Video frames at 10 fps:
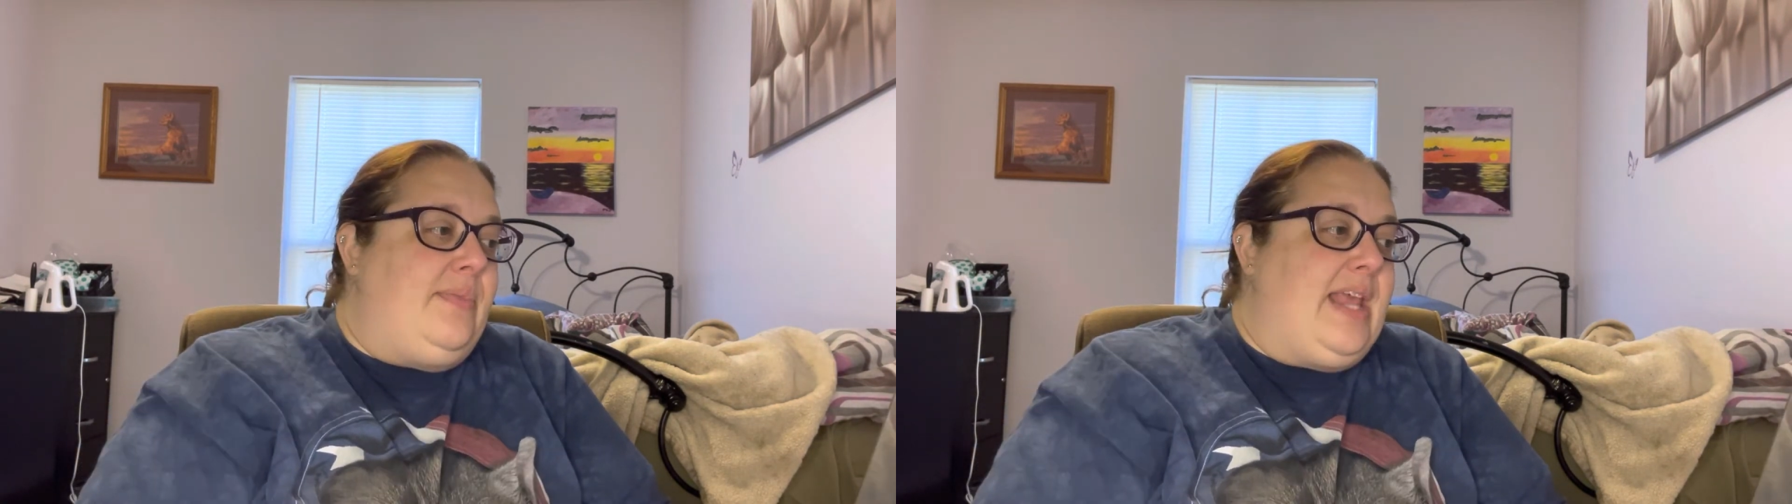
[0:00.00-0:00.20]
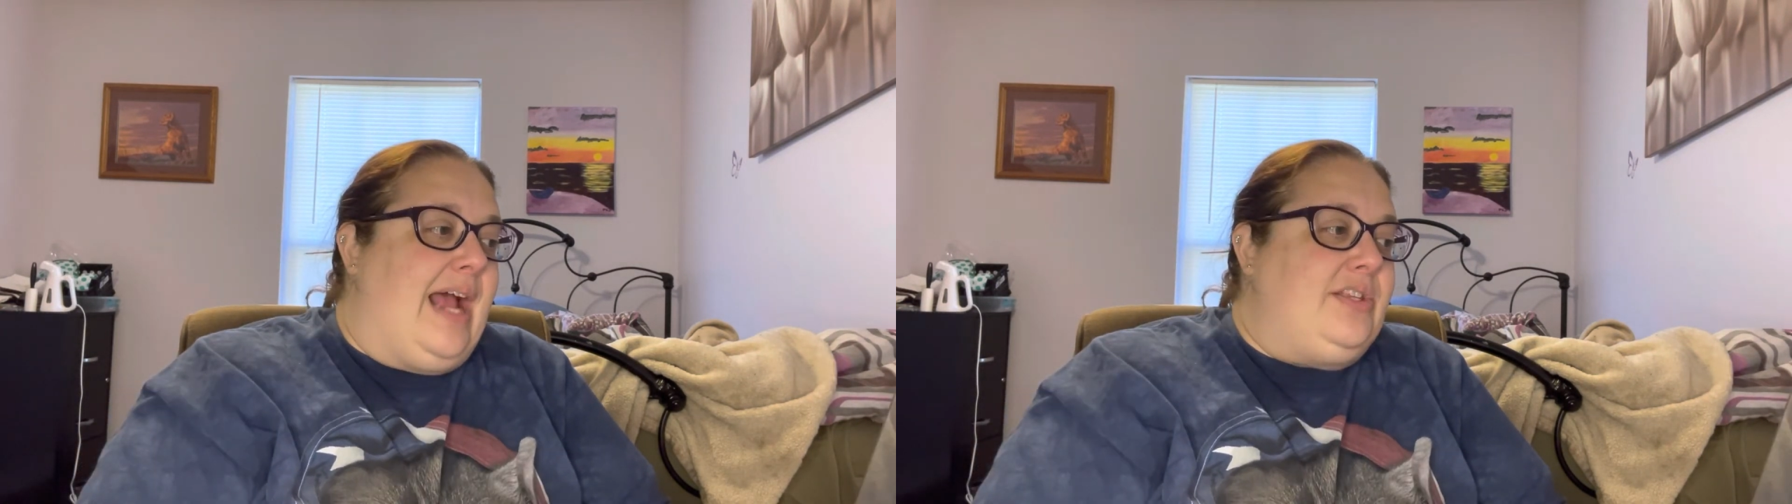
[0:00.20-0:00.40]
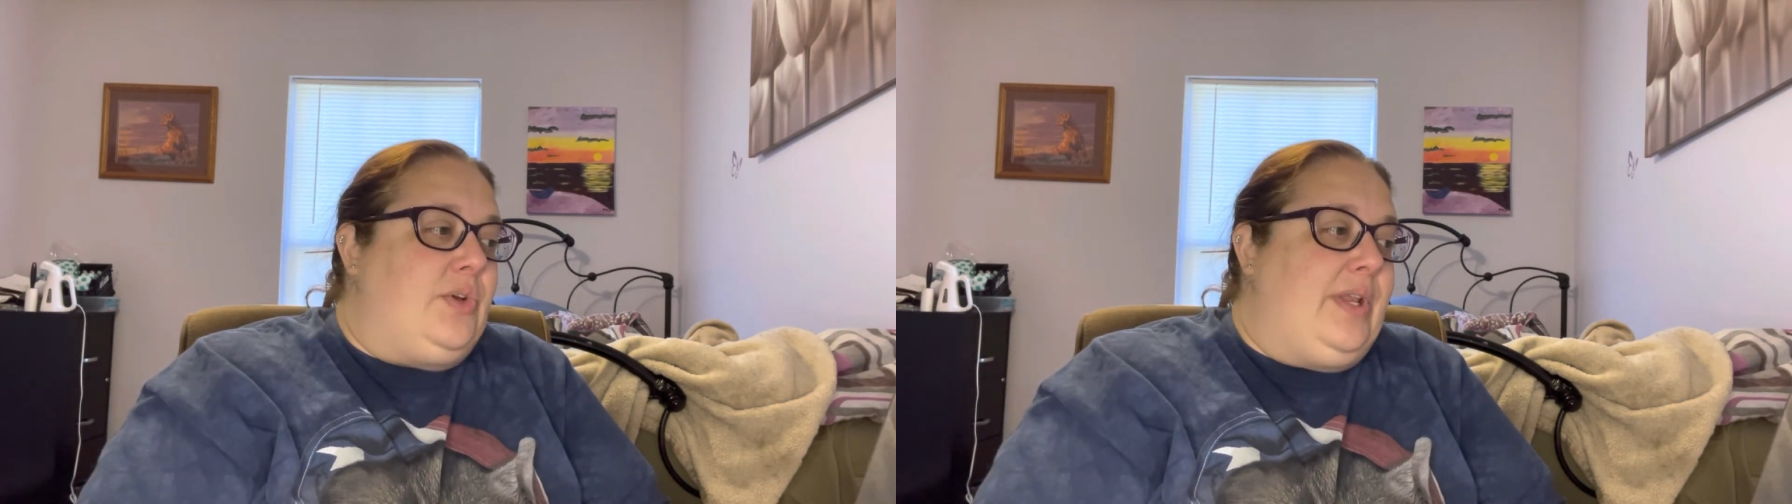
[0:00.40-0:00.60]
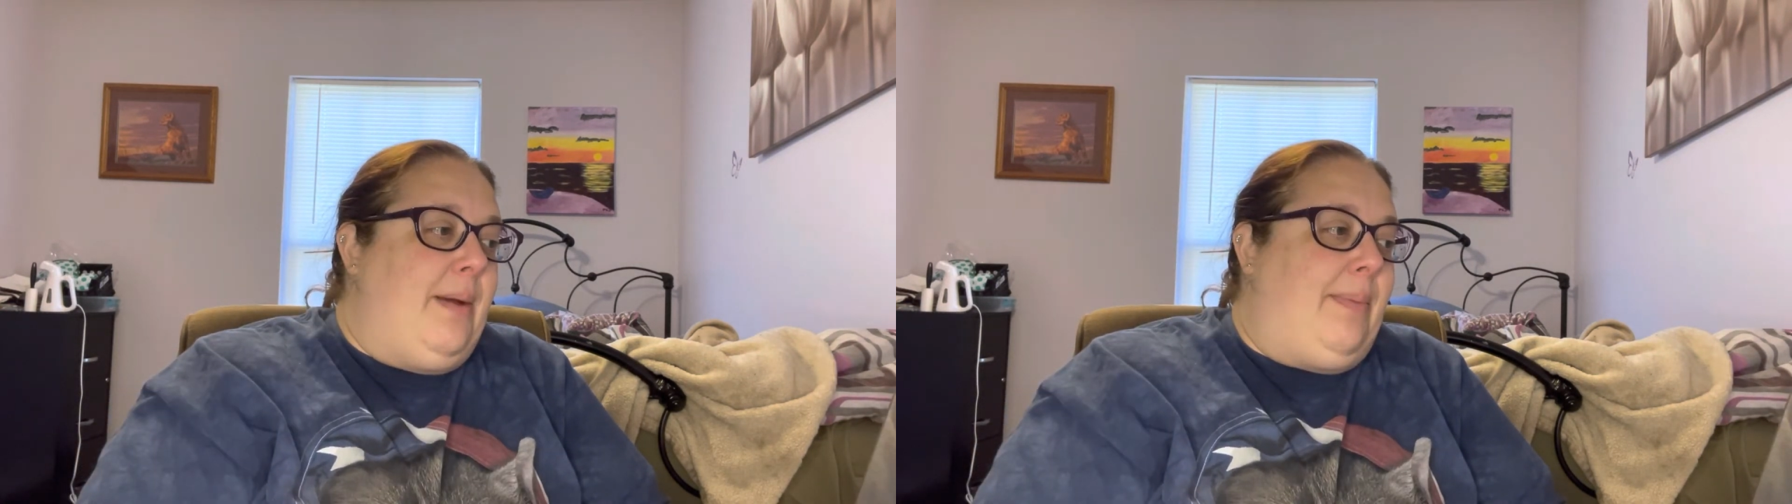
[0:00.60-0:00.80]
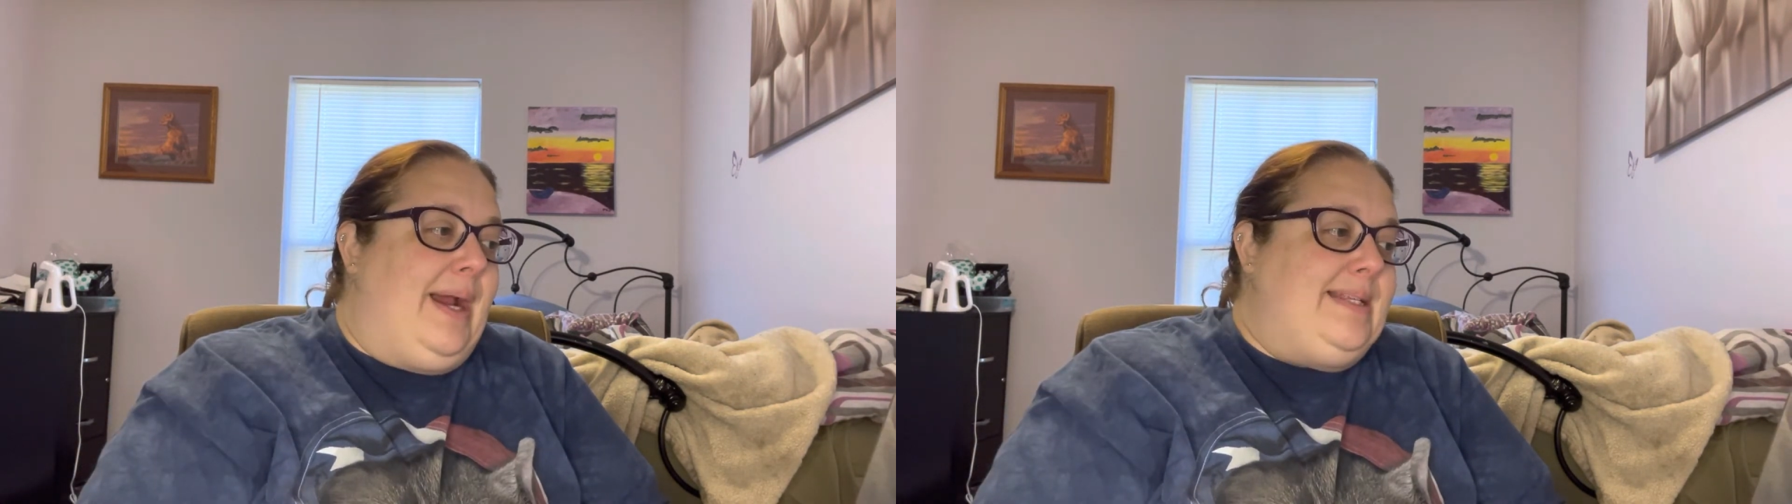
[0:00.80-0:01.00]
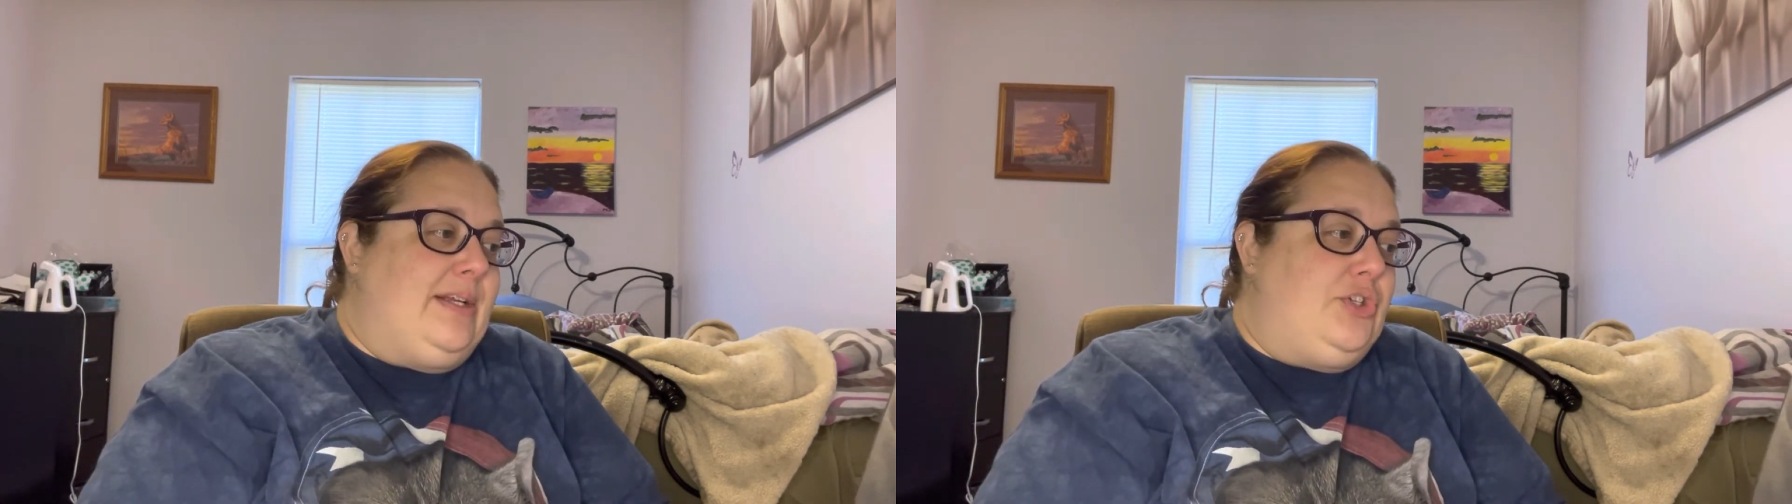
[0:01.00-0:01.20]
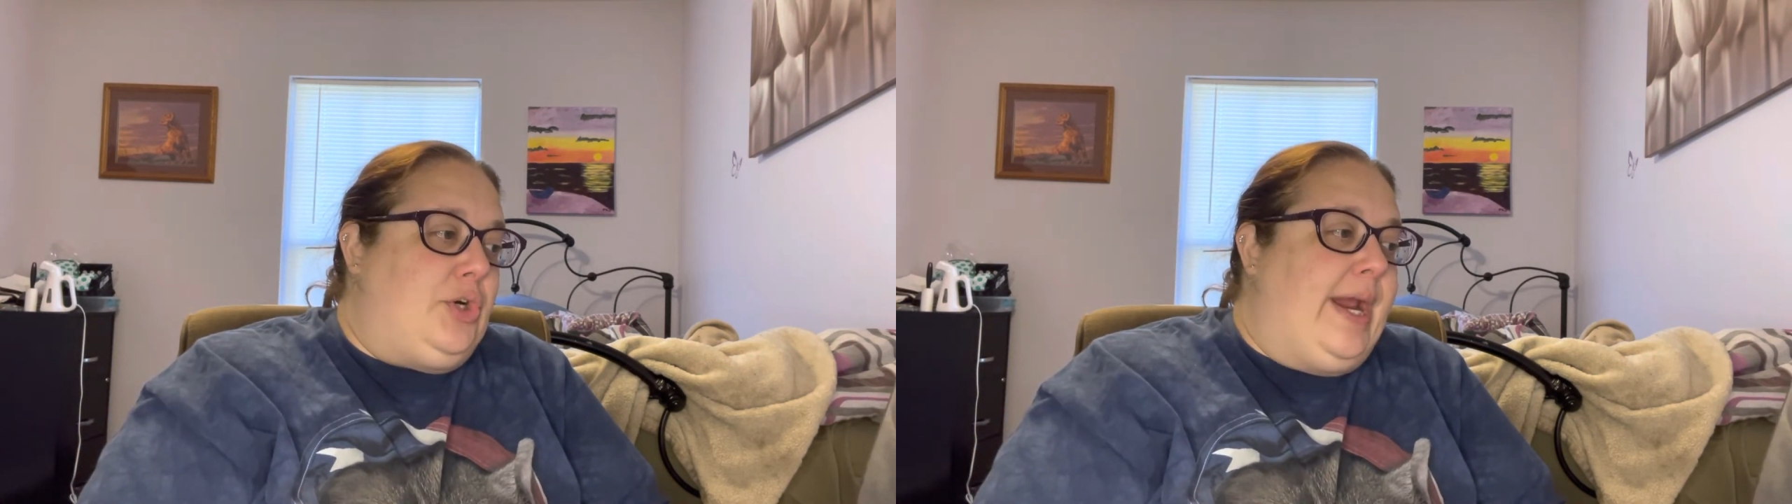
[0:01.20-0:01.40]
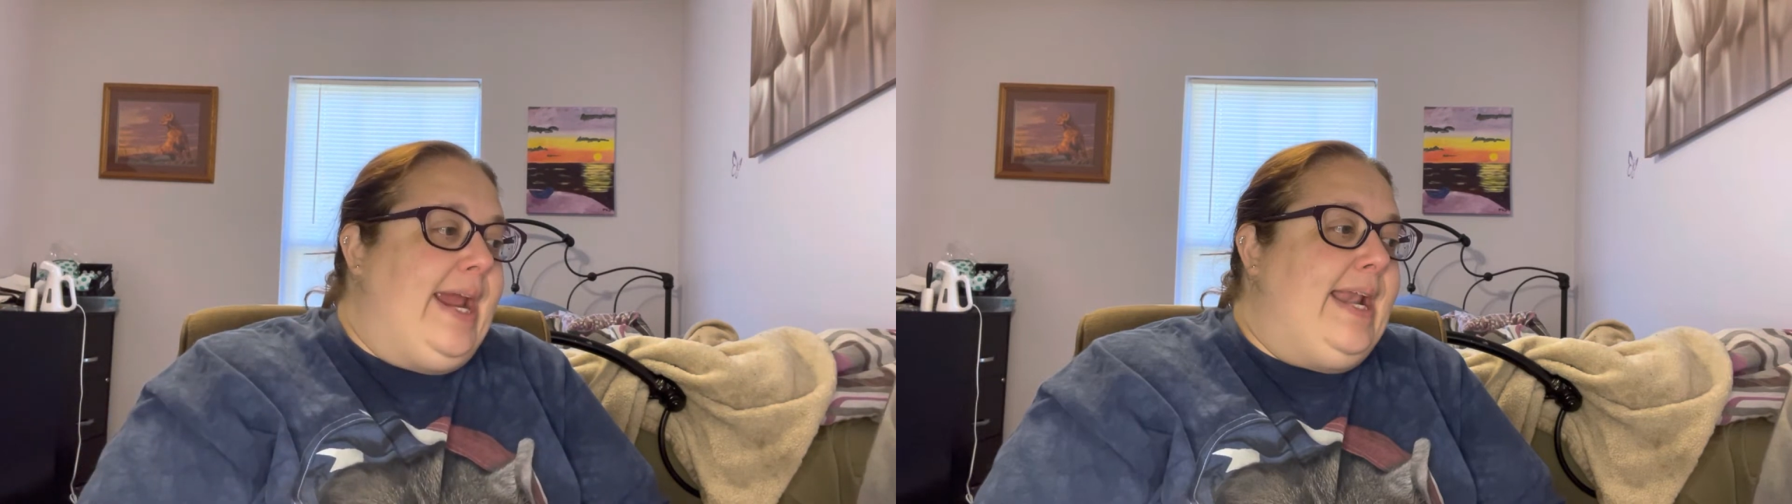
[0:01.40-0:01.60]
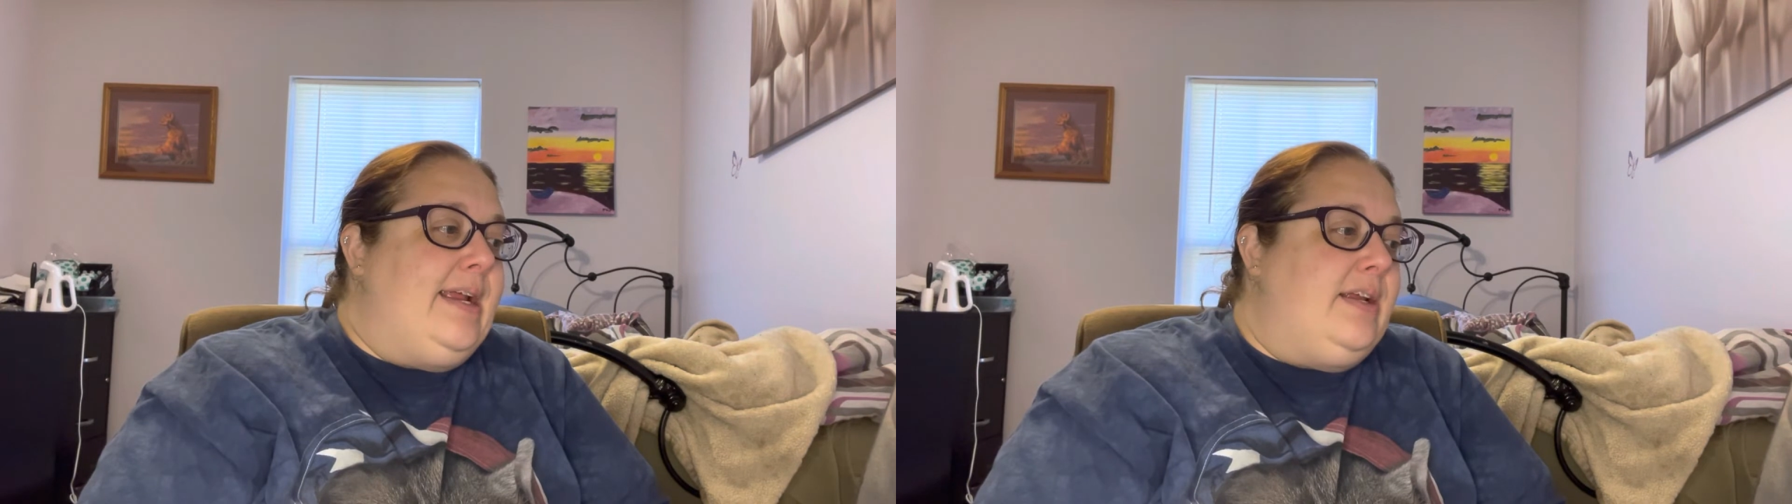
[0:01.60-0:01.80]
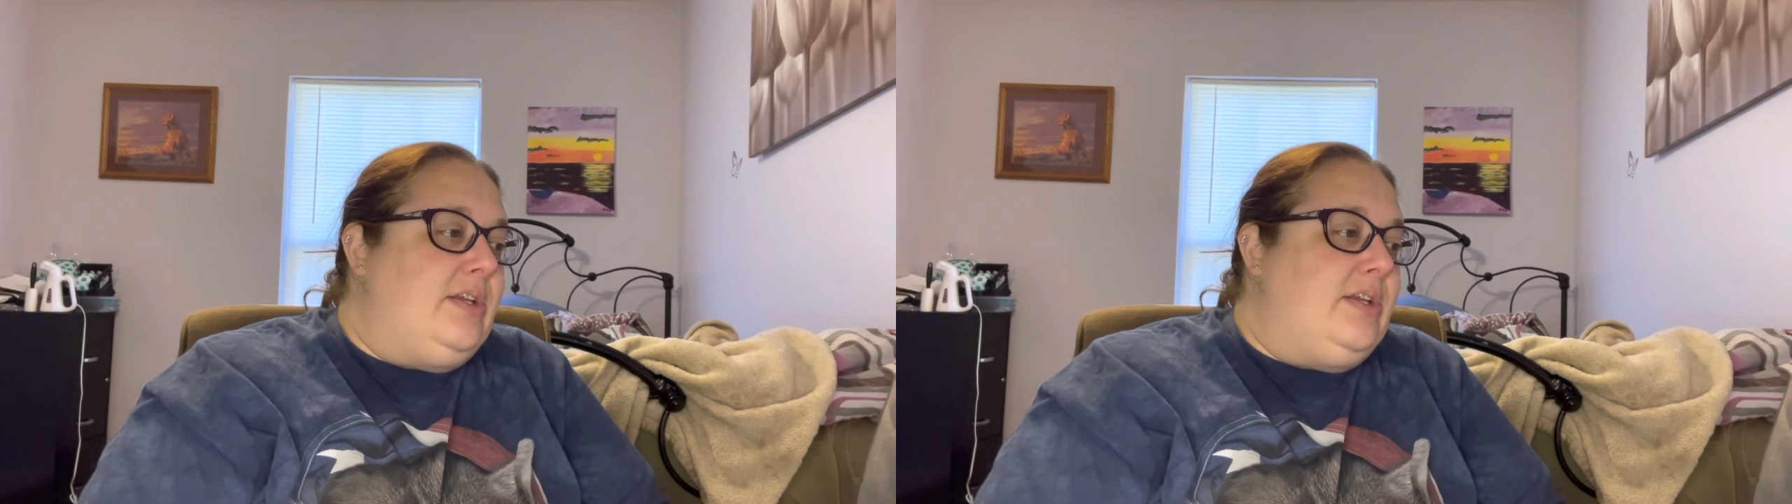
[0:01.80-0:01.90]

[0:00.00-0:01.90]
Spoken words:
That sold at buy sell trade.